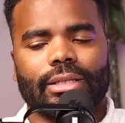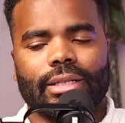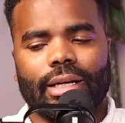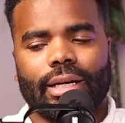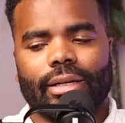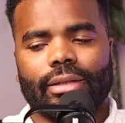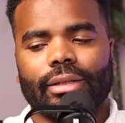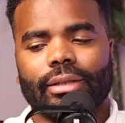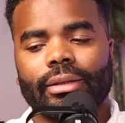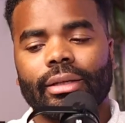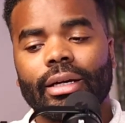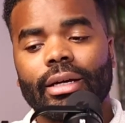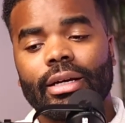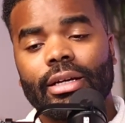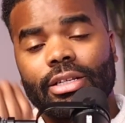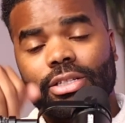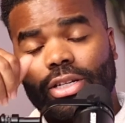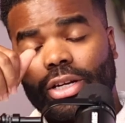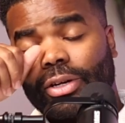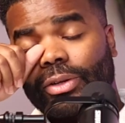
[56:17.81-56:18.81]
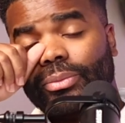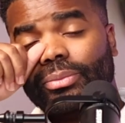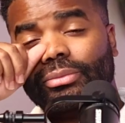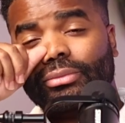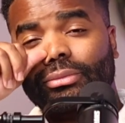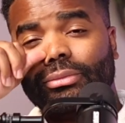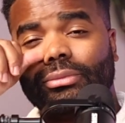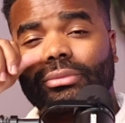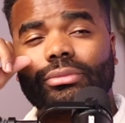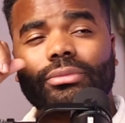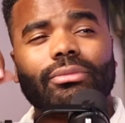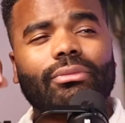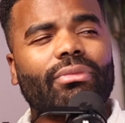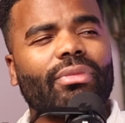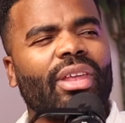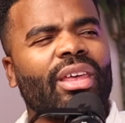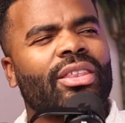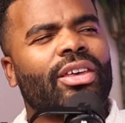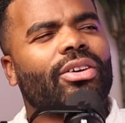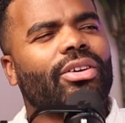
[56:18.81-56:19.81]
Exactly. So
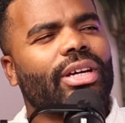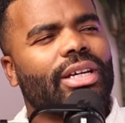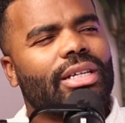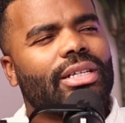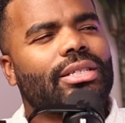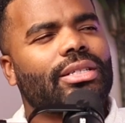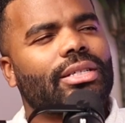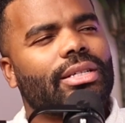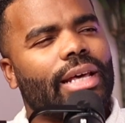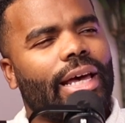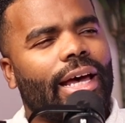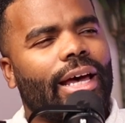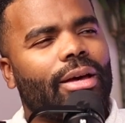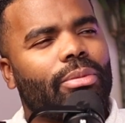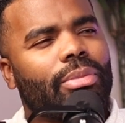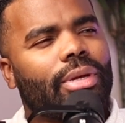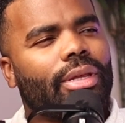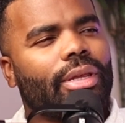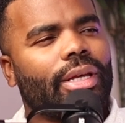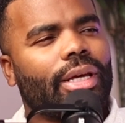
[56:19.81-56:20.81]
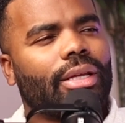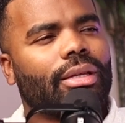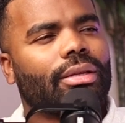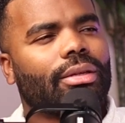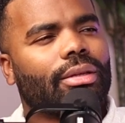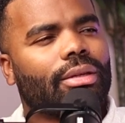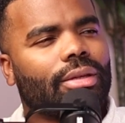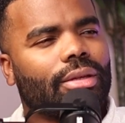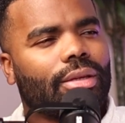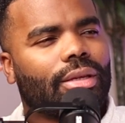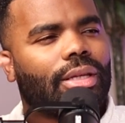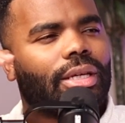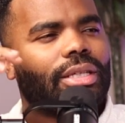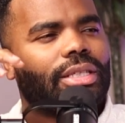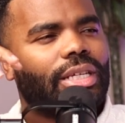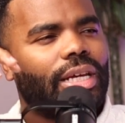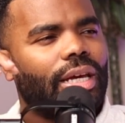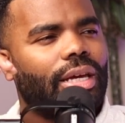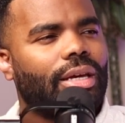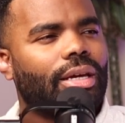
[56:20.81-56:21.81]
there is that, but then they
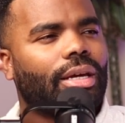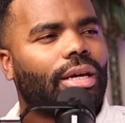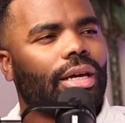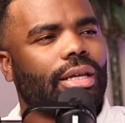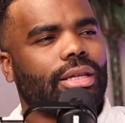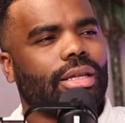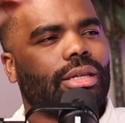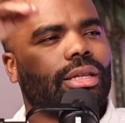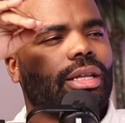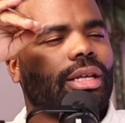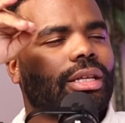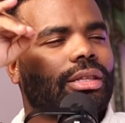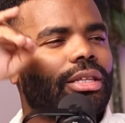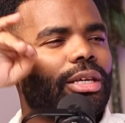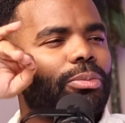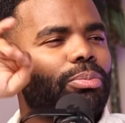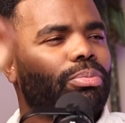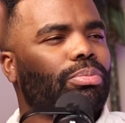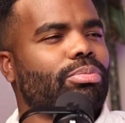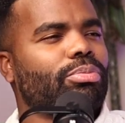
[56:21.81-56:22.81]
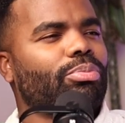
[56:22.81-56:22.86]
take it and then like they